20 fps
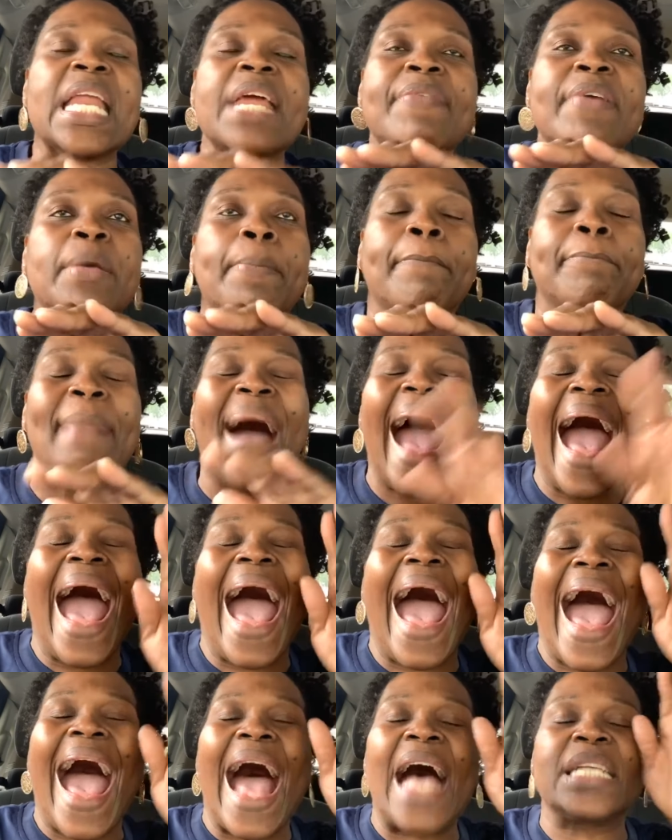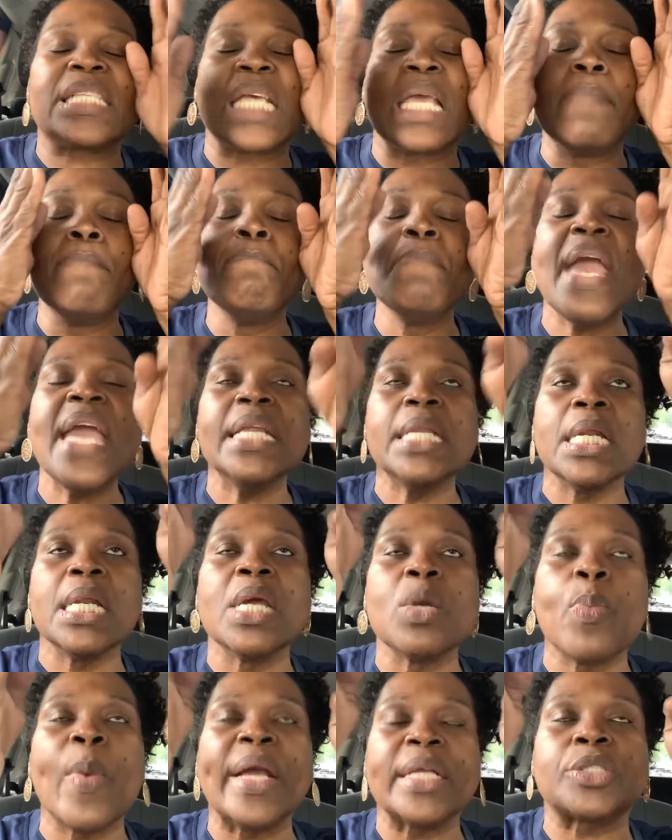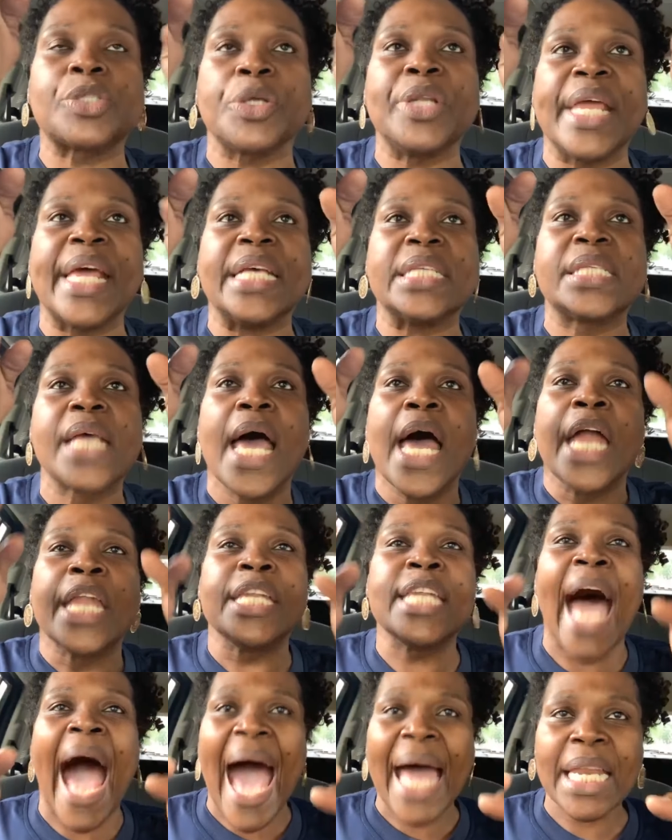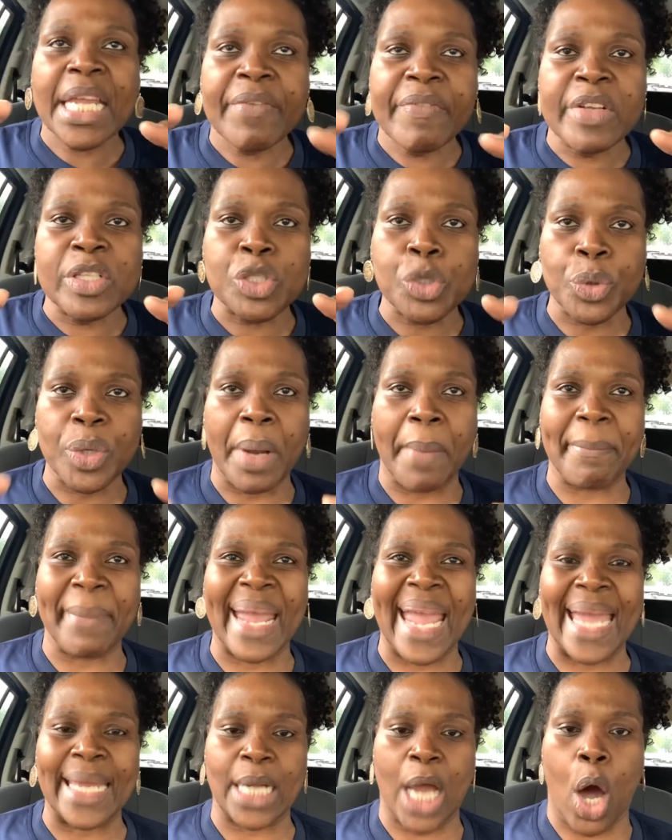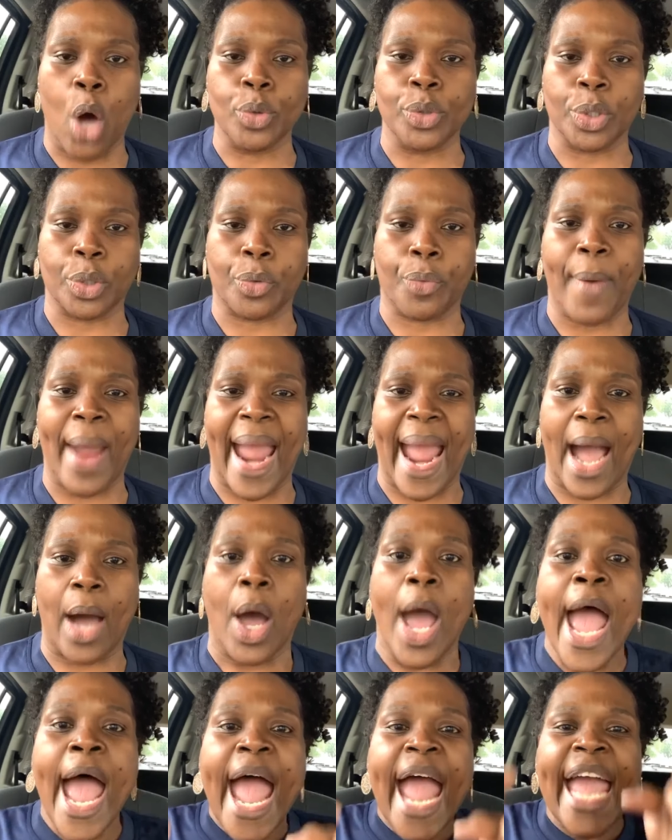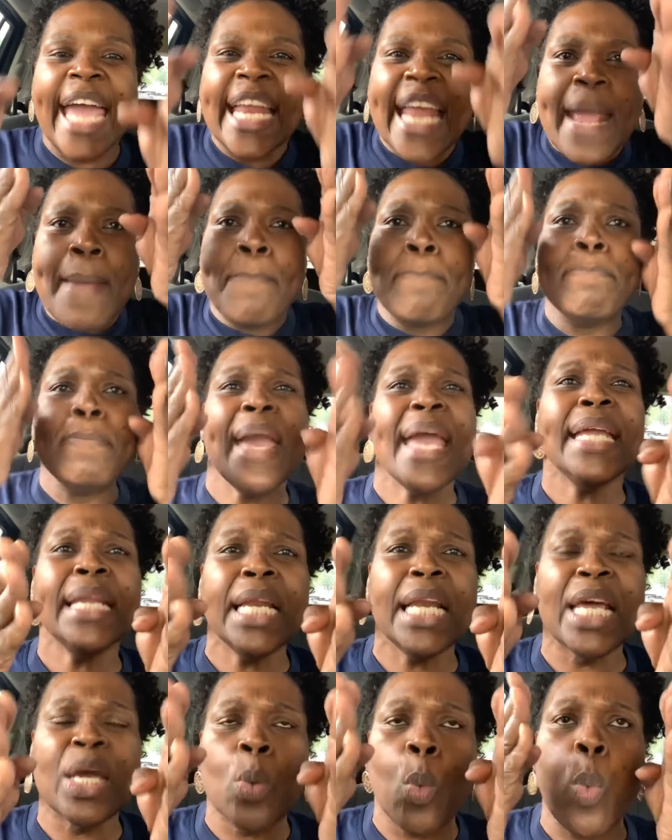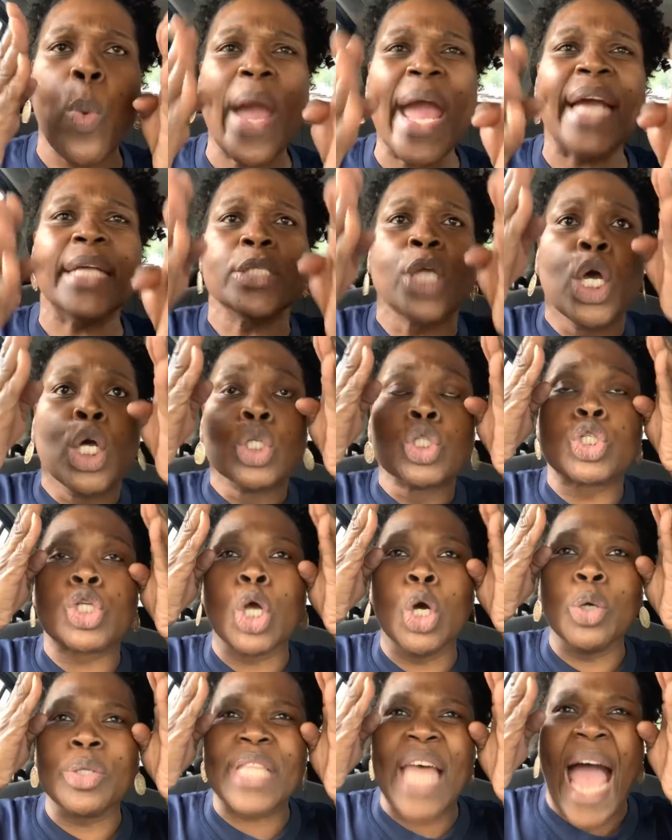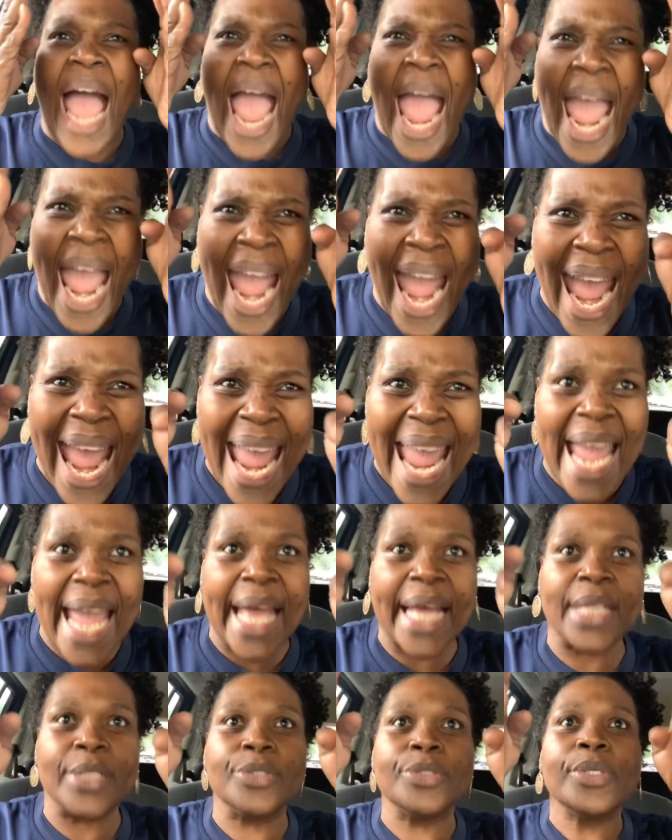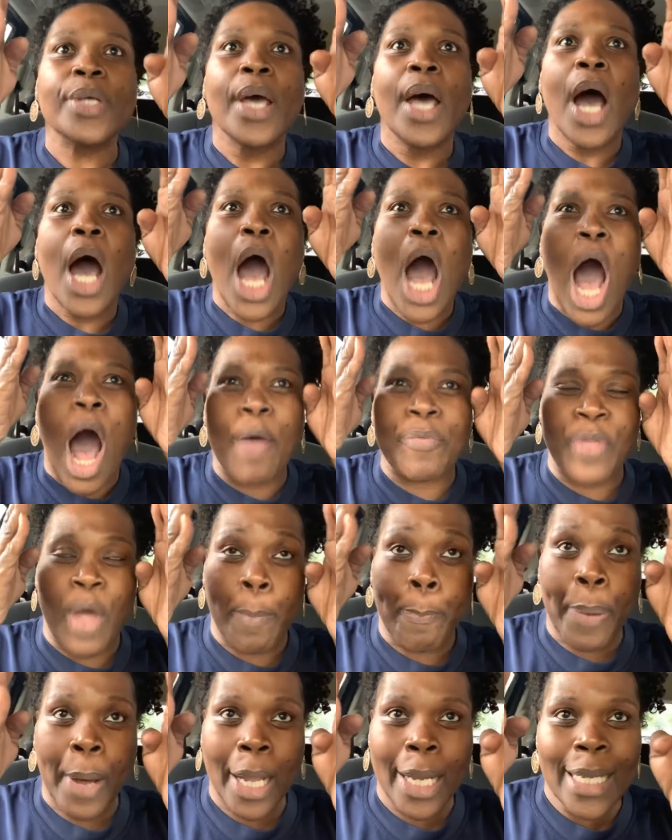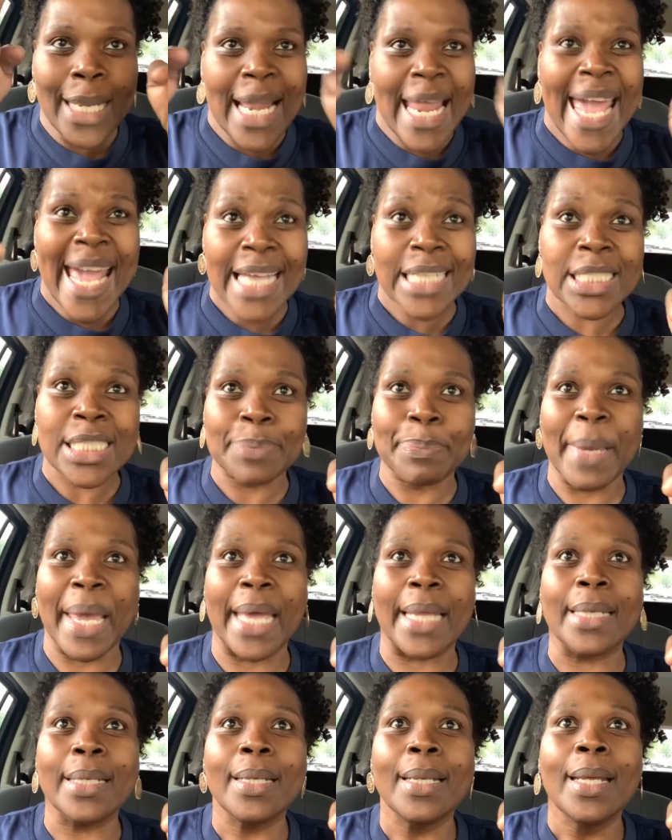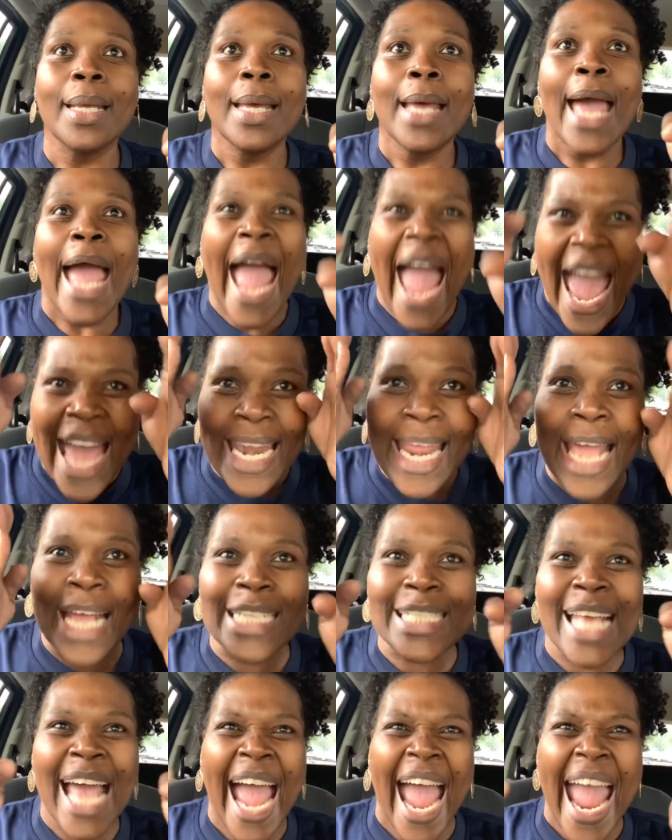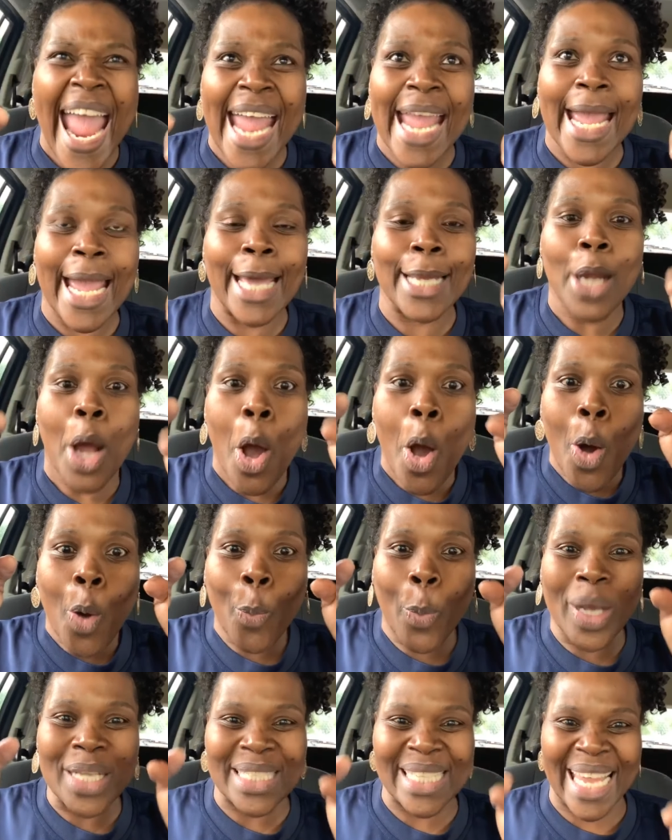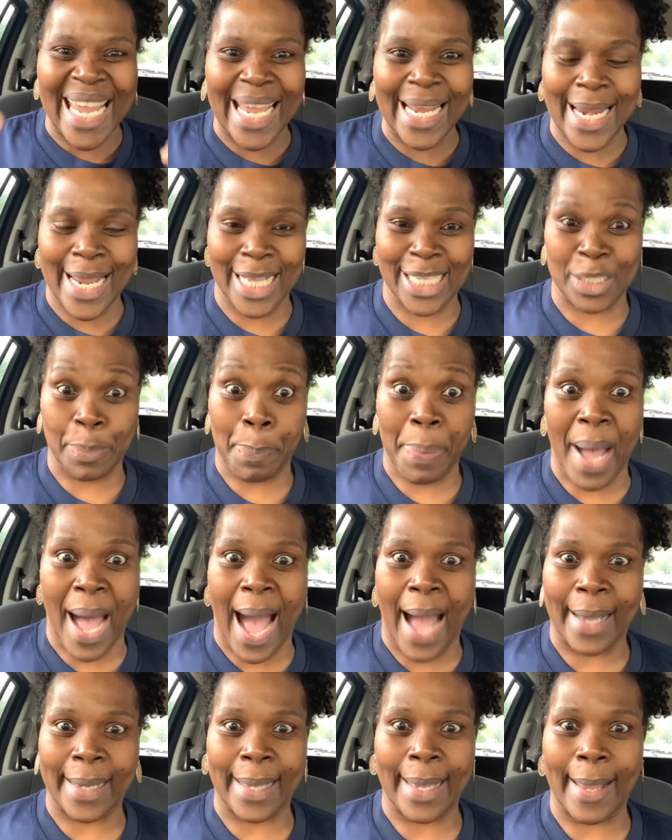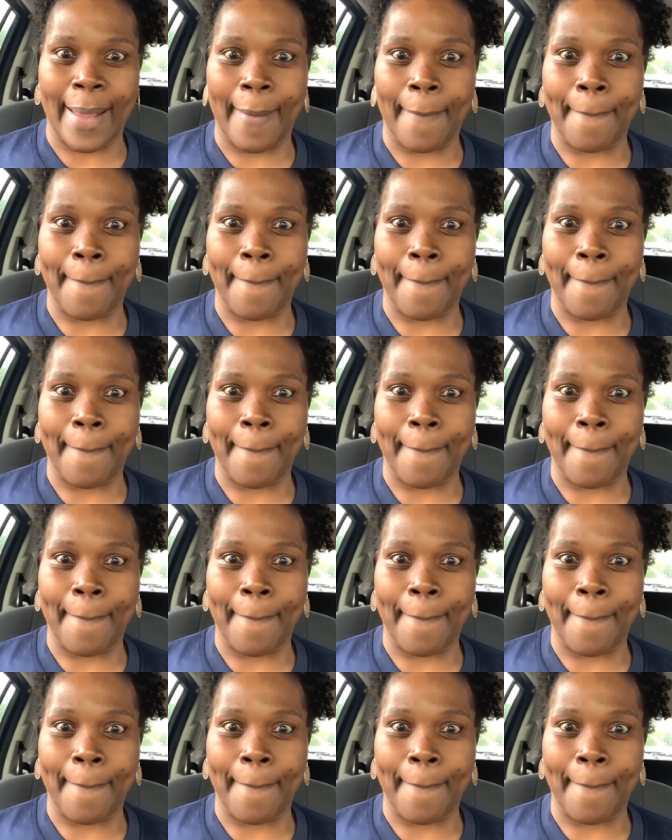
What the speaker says: my eyes immediately went to this, not even to the man on the ground. It immediately went to the hand of the policeman, and his hand was in his pocket.